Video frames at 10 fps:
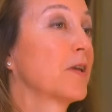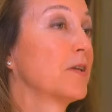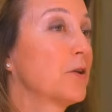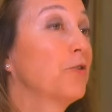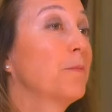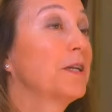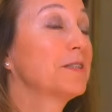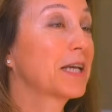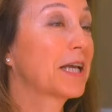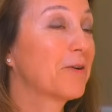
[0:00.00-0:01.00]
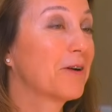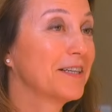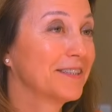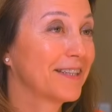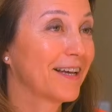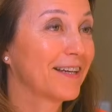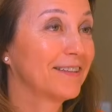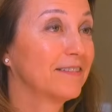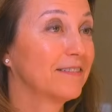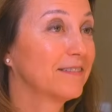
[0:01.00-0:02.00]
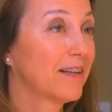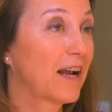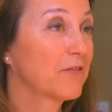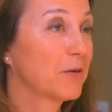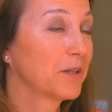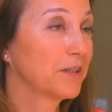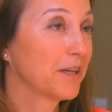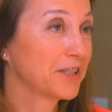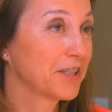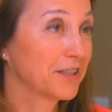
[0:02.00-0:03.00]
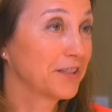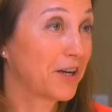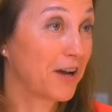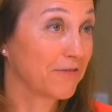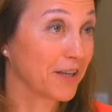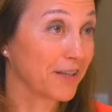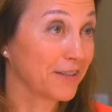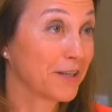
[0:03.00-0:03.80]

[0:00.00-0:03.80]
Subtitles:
So a few minutes ago, I said, everyone loves a good coffee.